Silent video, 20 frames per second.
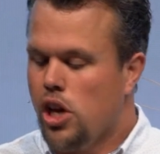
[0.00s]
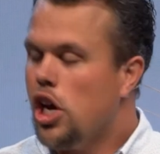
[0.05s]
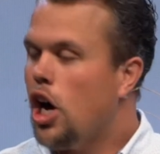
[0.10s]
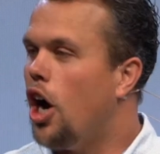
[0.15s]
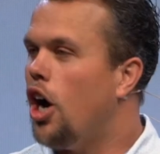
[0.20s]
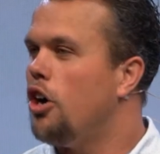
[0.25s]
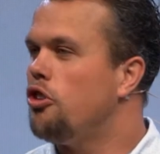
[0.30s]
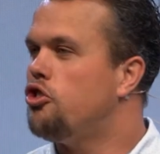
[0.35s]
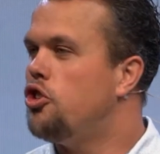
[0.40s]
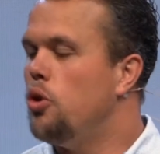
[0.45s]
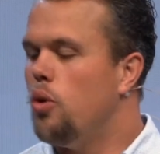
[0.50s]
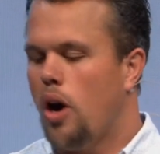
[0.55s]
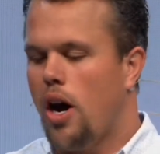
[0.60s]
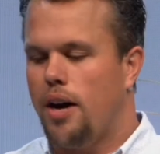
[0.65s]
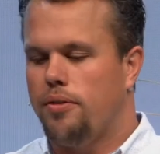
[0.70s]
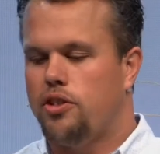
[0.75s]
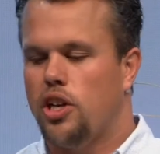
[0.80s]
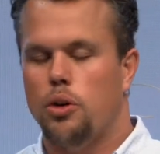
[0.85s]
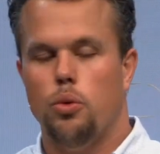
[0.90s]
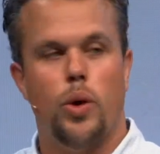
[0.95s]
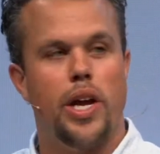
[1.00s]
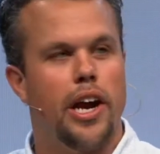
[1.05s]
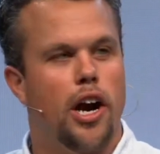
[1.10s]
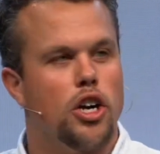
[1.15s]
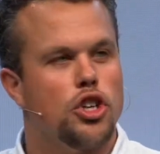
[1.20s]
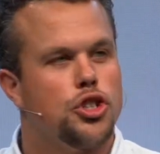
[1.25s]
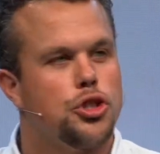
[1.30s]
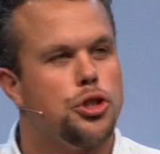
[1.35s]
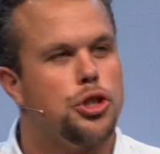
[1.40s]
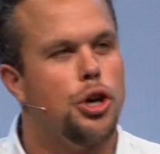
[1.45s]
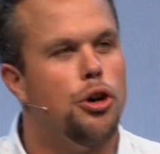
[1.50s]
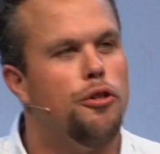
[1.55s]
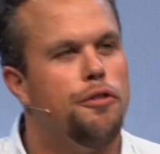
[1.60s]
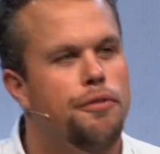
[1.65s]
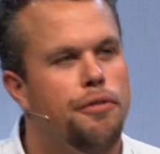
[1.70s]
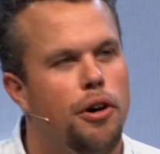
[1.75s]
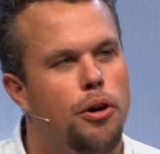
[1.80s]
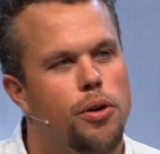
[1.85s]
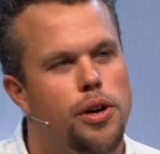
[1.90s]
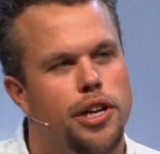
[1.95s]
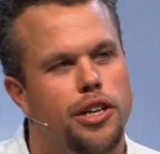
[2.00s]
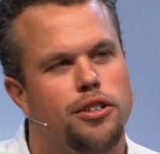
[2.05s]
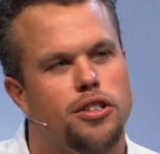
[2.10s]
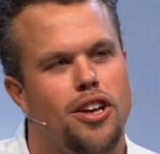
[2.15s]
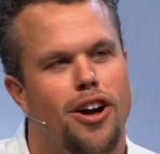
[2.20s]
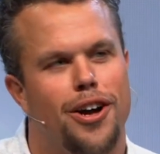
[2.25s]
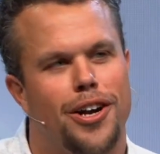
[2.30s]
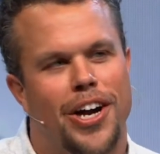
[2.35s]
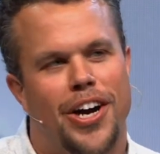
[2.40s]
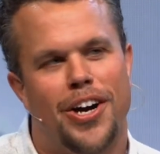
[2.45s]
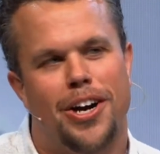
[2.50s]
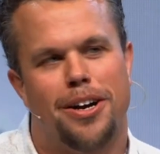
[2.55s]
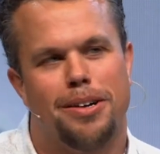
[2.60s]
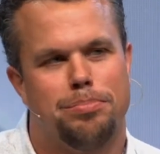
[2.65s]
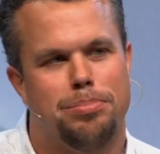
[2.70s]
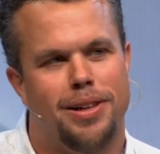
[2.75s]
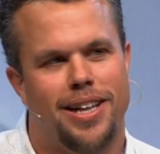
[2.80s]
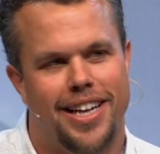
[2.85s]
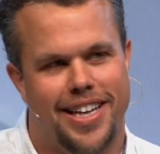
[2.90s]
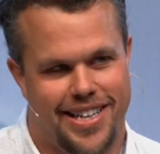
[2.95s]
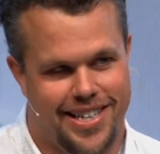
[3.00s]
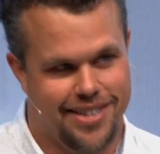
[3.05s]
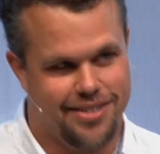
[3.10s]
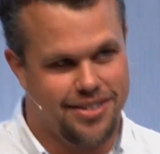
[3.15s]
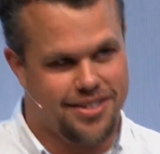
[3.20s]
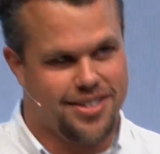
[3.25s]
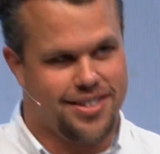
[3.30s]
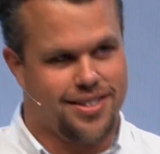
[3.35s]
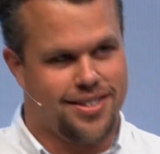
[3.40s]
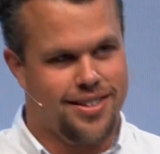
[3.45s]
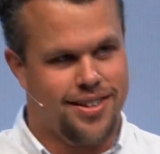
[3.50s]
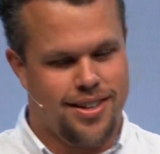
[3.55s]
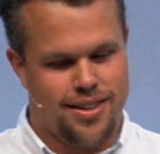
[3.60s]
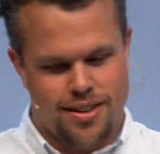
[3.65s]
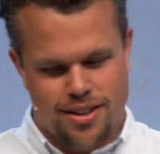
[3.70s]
All too often, we are so focused on our plans,